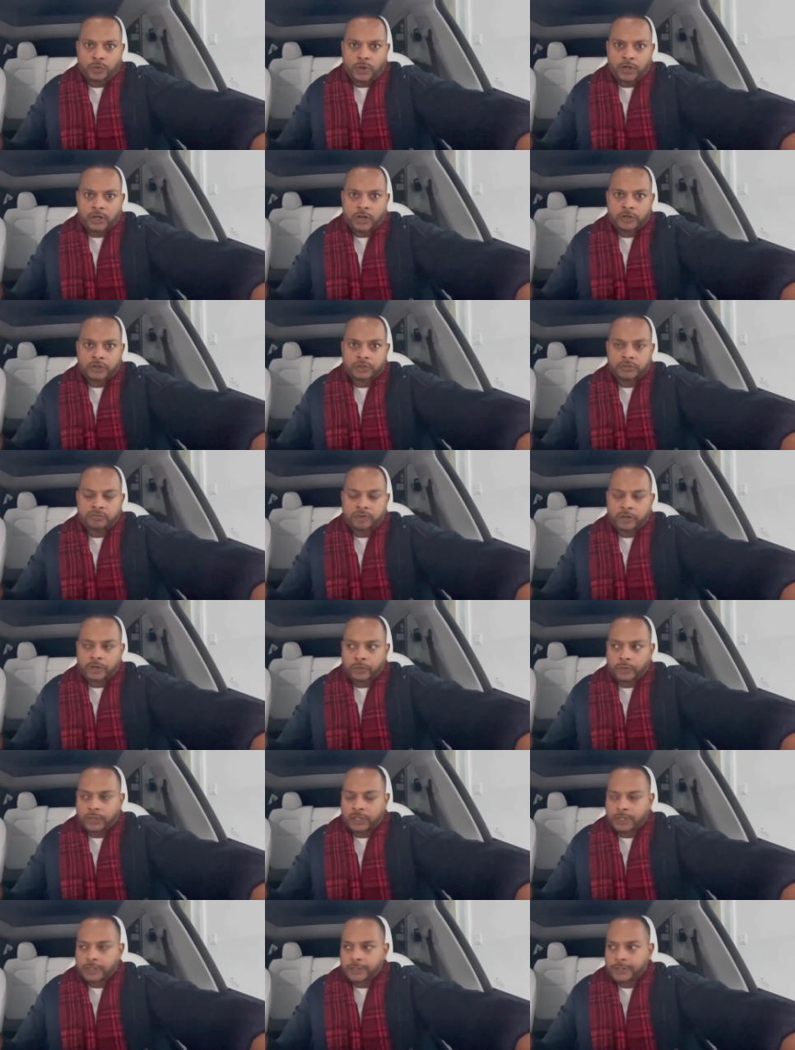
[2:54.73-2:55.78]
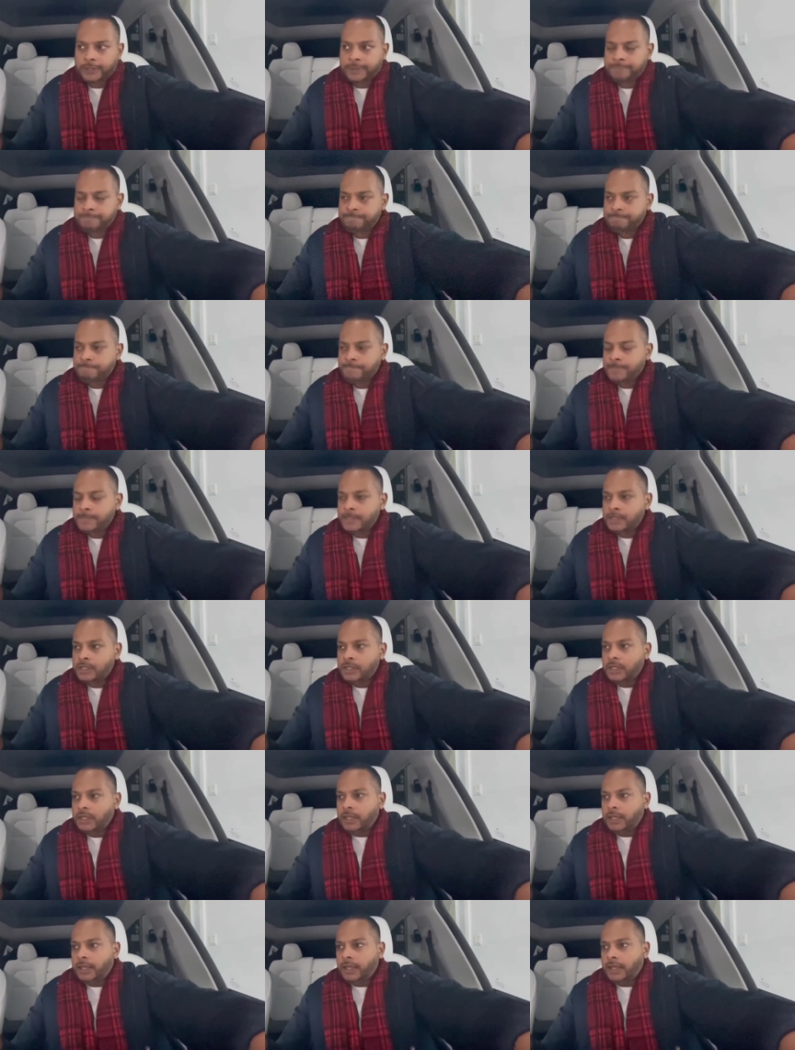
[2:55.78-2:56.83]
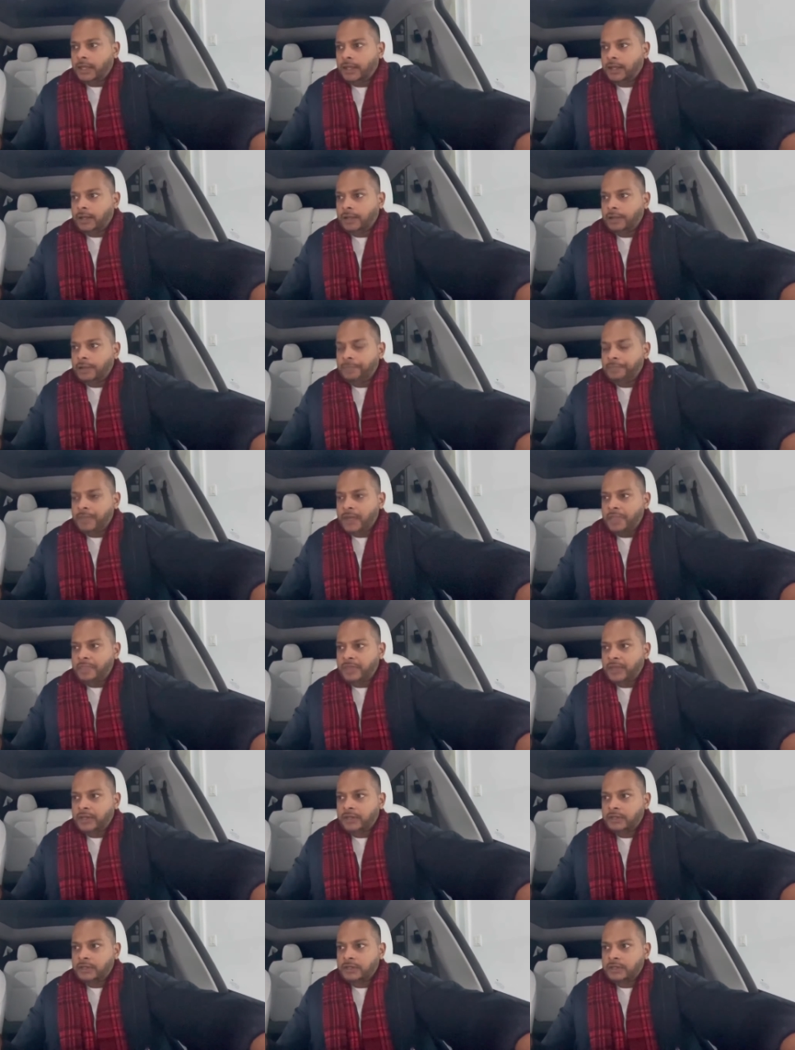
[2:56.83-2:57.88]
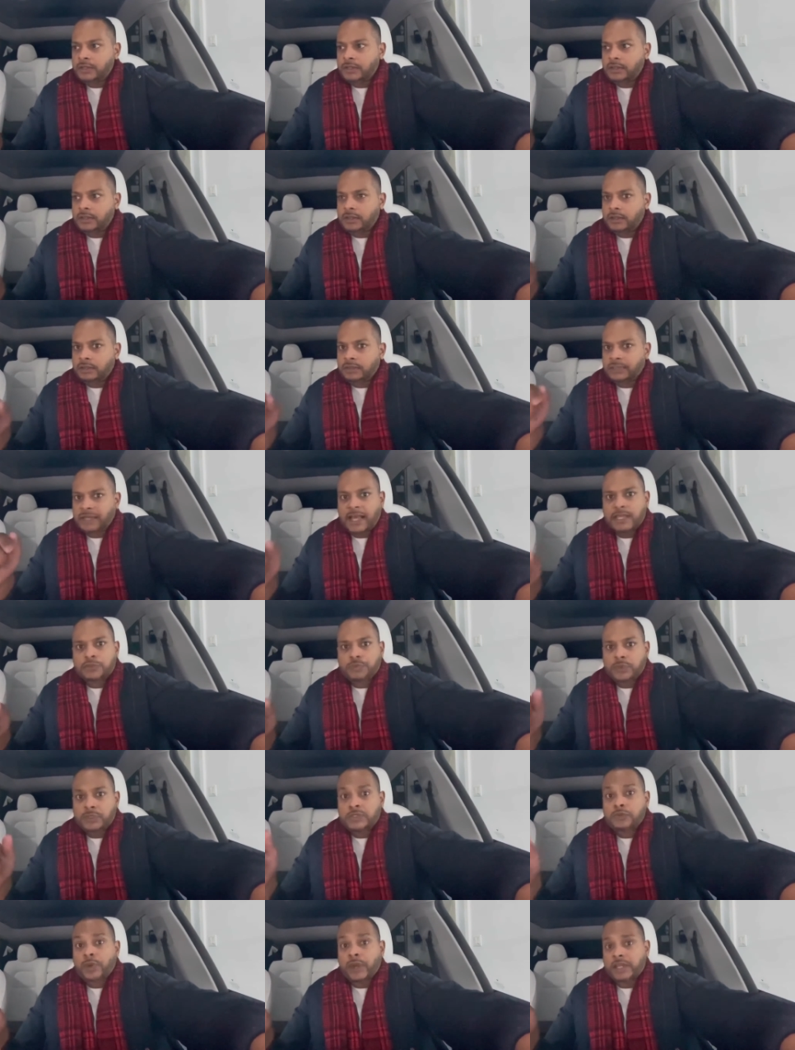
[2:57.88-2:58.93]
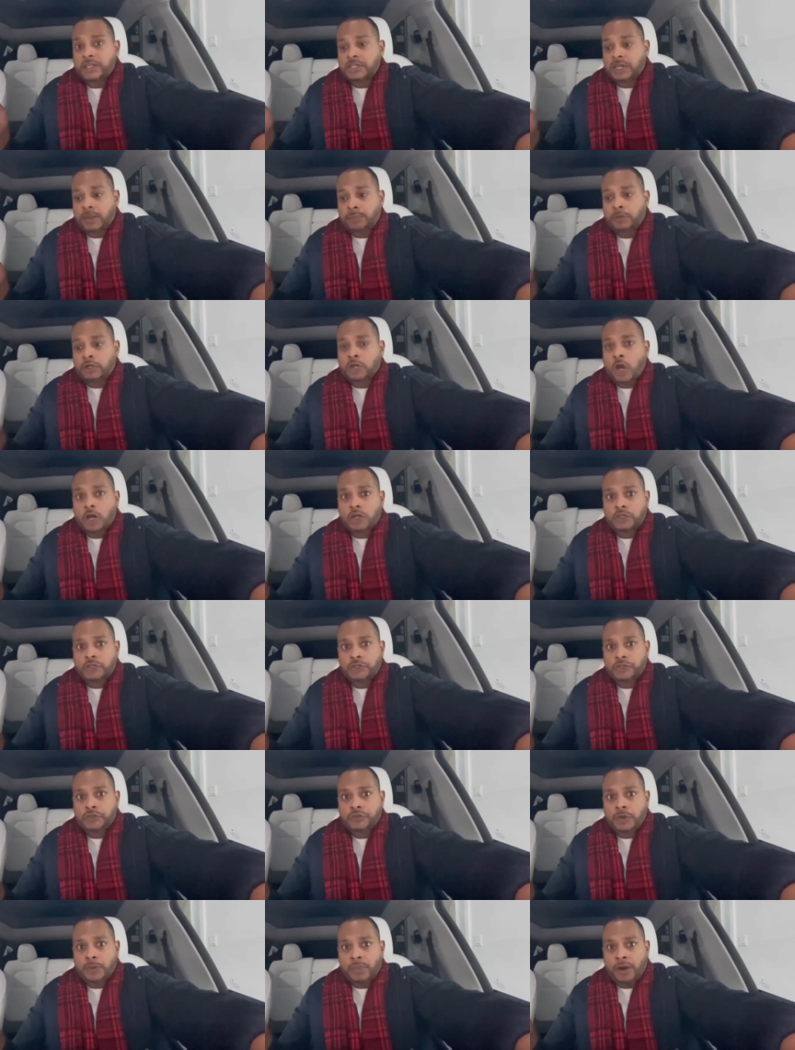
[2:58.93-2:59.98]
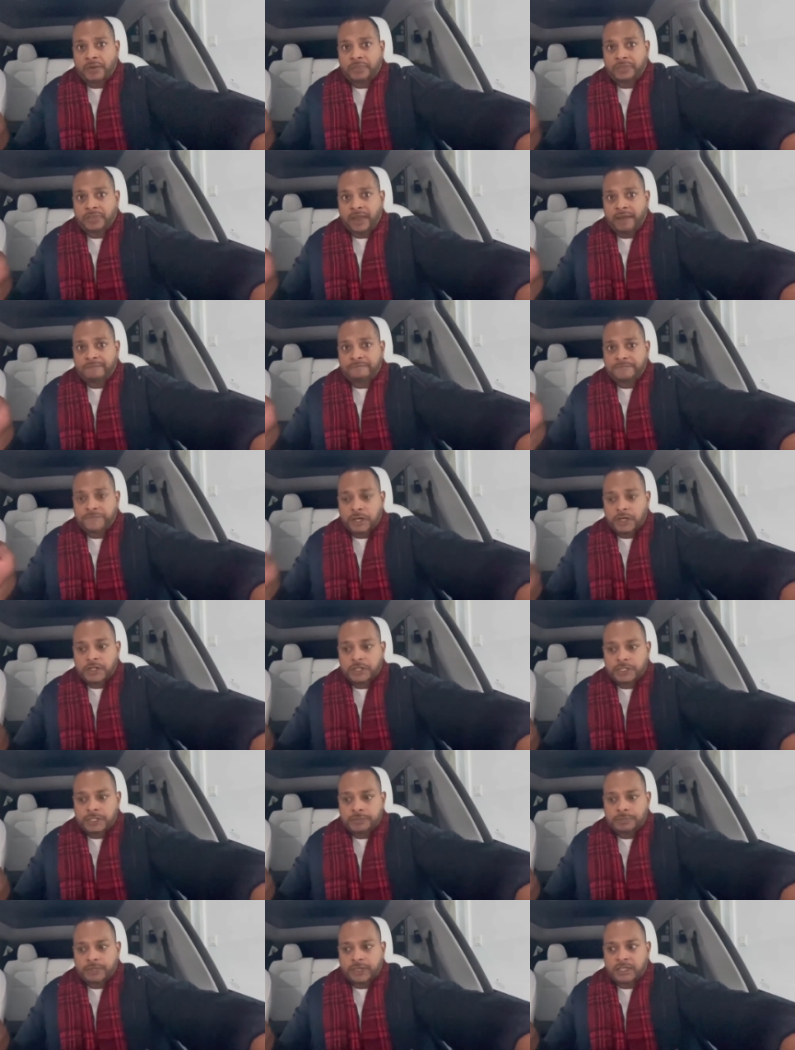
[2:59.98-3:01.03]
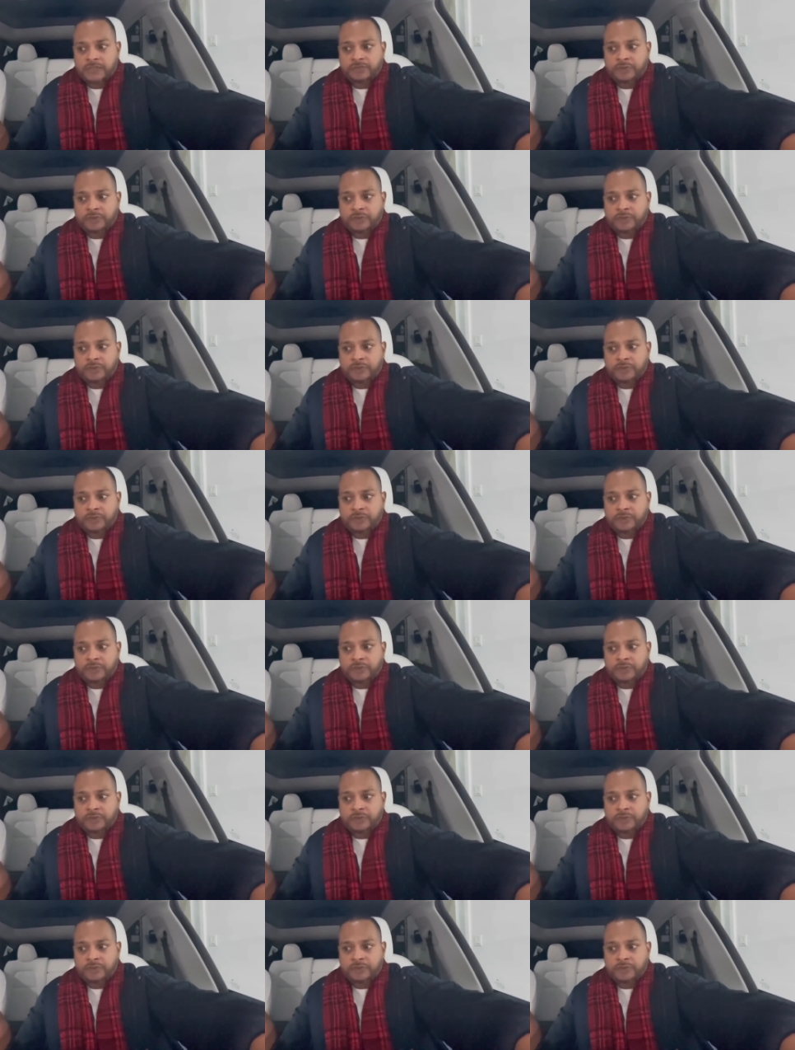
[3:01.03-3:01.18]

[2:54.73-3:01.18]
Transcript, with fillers: hundred very quickly here. Um, and then the last one is range, and I'm gonna talk to you about that first, because for